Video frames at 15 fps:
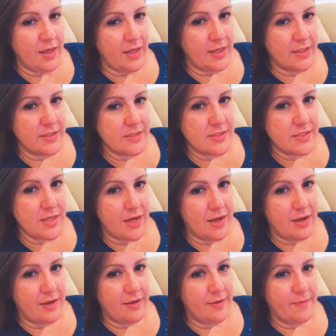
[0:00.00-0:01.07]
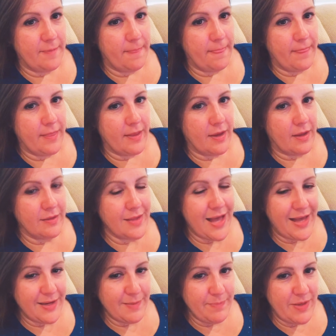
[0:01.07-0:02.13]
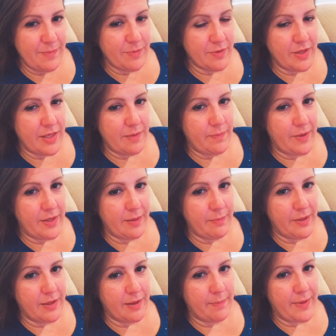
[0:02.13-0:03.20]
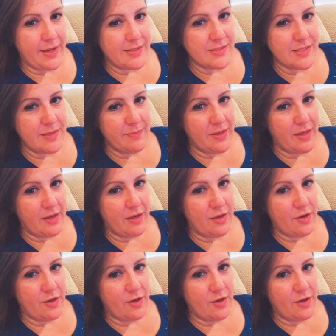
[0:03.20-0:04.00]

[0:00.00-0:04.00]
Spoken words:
is a lot of people keep hitting me up asking me,